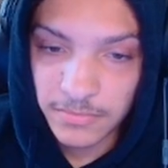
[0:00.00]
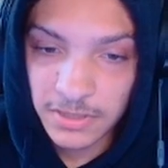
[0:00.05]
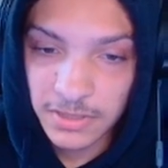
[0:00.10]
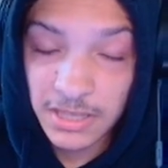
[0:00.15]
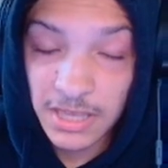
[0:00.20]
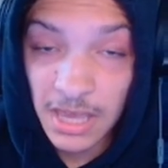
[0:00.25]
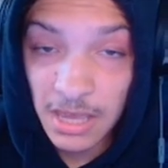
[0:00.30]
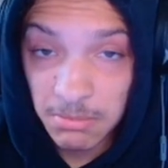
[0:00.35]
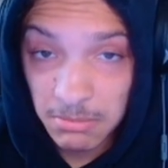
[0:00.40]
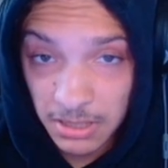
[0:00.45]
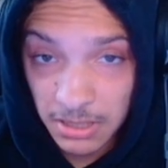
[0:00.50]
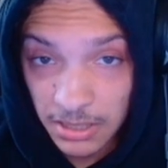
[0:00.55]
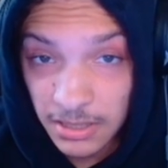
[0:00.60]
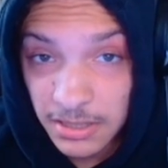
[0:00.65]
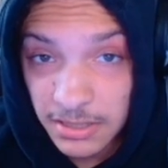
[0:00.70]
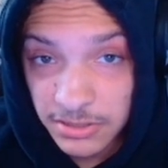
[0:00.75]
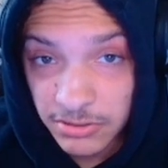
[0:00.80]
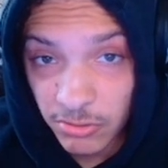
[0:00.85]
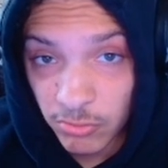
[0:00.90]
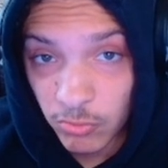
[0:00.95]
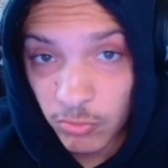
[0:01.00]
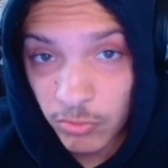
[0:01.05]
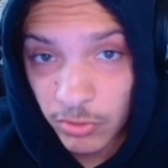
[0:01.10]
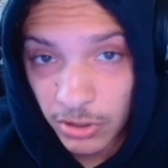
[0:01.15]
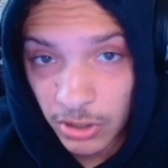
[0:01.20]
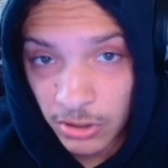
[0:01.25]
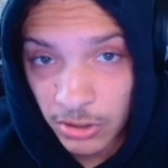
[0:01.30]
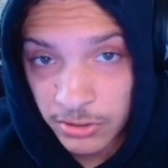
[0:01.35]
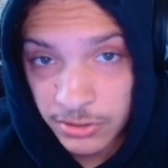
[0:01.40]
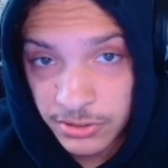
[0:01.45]
Kapkan is
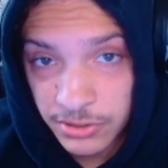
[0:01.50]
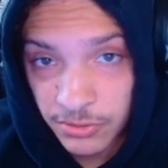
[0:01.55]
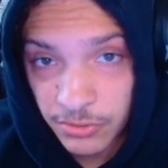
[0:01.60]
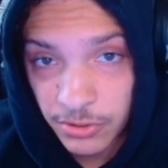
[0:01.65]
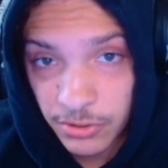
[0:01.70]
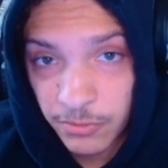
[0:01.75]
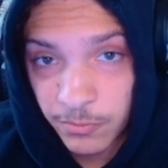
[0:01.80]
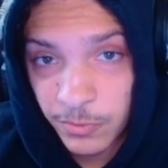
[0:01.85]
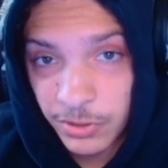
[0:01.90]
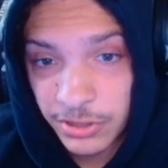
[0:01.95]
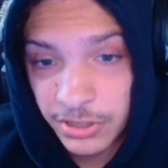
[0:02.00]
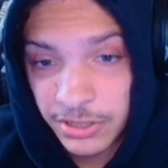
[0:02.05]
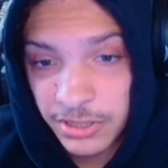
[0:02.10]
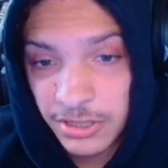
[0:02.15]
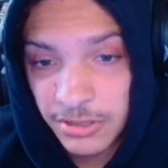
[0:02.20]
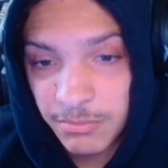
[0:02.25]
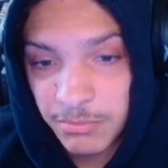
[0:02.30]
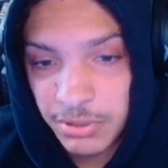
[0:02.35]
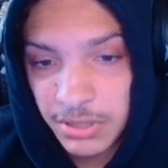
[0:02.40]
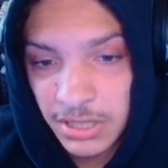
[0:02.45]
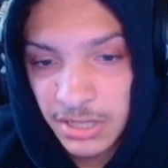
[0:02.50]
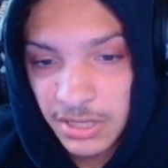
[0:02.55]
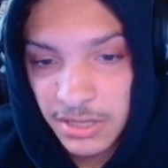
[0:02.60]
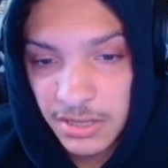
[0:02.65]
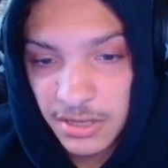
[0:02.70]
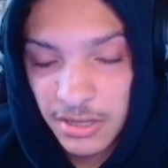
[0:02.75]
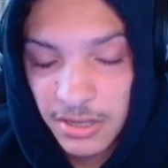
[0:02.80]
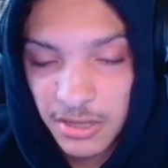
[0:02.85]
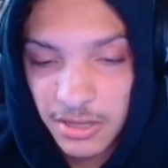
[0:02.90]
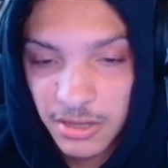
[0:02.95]
also a really good pick
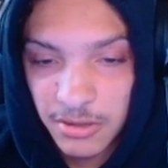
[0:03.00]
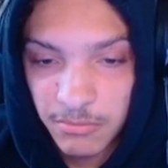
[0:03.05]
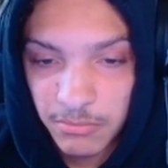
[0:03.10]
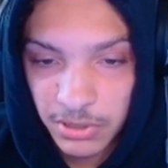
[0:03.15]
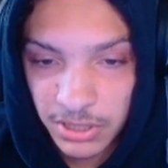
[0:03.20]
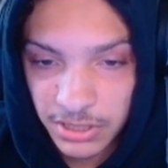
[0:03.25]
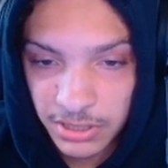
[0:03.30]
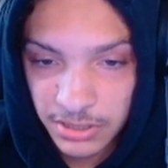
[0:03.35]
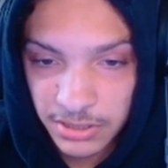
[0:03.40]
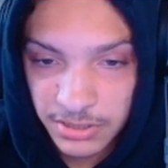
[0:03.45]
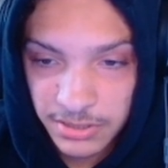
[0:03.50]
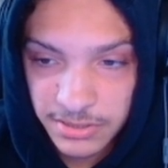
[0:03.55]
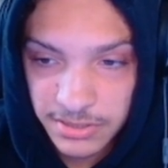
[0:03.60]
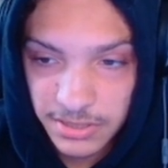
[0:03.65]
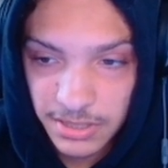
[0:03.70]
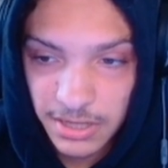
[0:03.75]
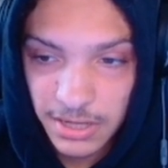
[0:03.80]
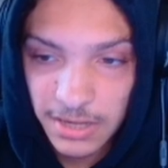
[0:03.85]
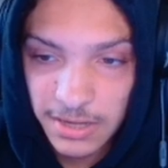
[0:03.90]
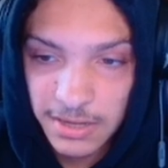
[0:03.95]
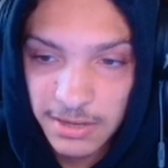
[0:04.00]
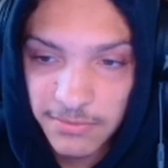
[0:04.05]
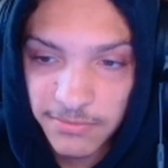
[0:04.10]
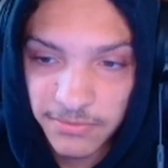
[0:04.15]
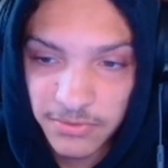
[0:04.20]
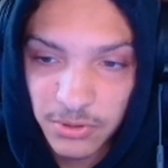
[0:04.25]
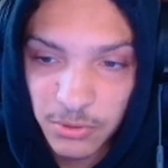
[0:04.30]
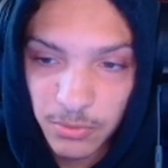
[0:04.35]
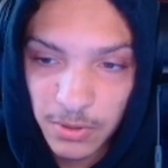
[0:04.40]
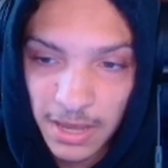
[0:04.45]
because if
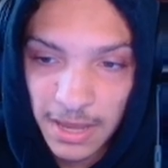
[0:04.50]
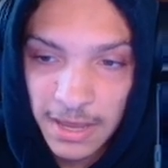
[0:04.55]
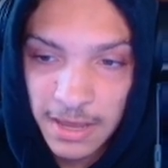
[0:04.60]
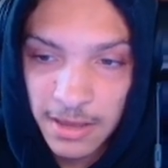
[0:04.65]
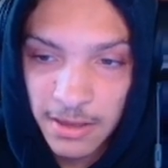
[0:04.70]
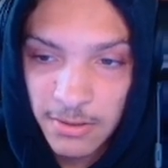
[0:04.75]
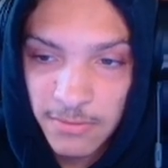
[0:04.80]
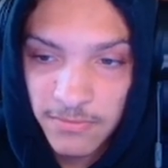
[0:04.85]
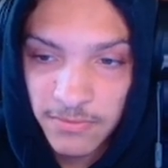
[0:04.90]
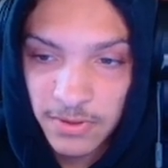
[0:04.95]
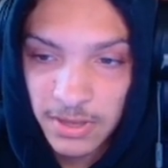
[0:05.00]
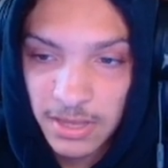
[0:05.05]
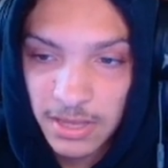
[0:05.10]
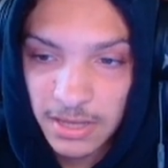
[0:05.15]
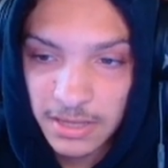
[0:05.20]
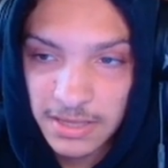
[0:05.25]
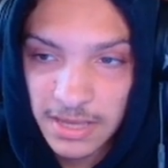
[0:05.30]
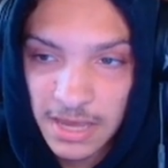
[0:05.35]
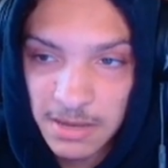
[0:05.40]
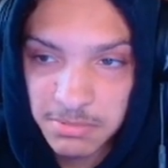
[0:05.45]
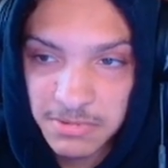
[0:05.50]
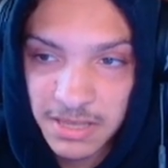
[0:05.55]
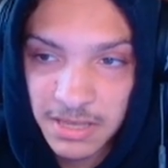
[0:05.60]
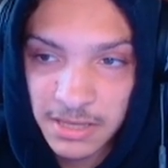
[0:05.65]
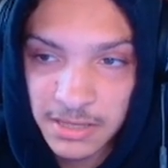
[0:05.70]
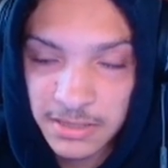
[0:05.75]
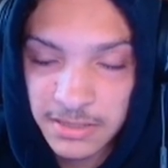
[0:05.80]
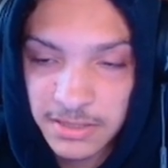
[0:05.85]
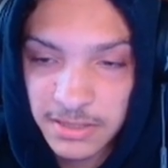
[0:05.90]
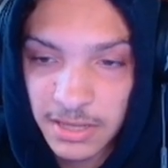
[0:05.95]
you have
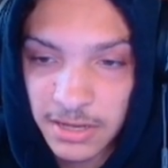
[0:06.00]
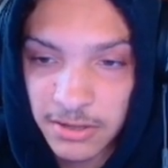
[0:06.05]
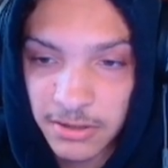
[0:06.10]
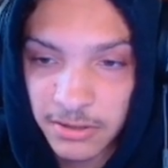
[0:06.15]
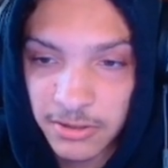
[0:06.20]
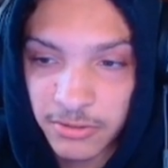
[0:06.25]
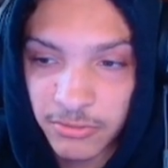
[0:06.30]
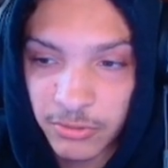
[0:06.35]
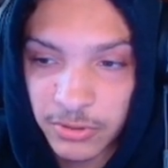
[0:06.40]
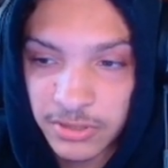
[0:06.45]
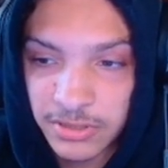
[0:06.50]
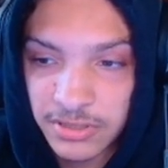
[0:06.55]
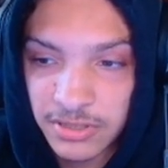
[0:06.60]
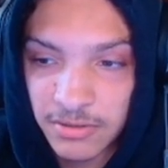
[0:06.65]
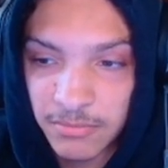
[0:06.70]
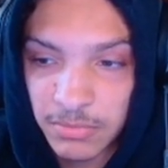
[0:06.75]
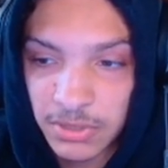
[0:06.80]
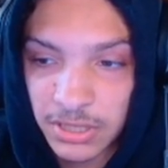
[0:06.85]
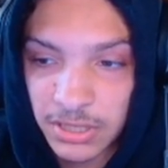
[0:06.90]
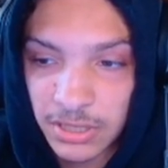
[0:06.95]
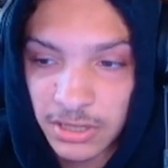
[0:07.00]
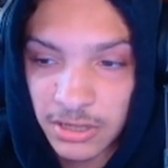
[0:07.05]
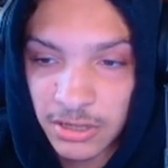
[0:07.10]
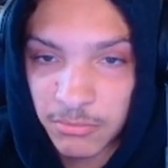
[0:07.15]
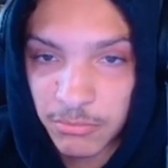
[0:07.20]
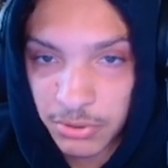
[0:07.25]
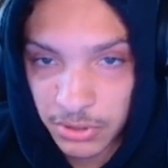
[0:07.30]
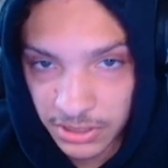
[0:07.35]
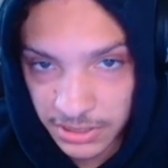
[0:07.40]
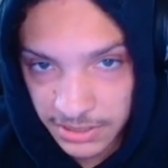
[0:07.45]
Kapkans that are going to be
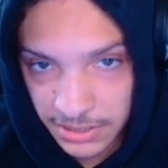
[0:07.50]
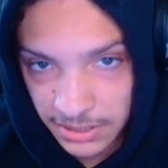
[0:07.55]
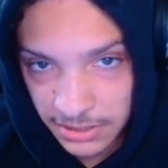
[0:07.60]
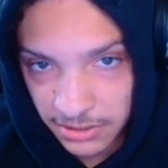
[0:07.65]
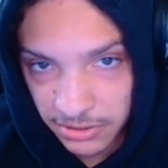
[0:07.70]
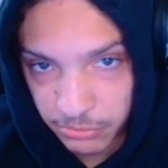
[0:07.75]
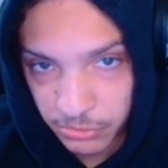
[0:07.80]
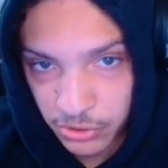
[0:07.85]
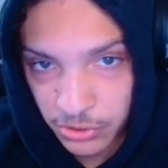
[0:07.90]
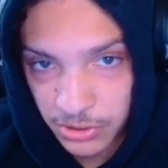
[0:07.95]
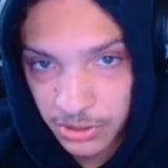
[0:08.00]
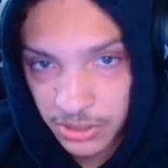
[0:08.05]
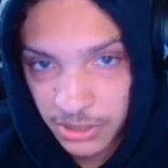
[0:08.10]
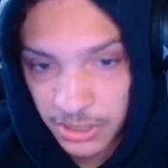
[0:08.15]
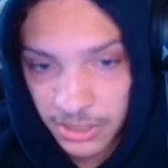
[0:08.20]
unpredictable,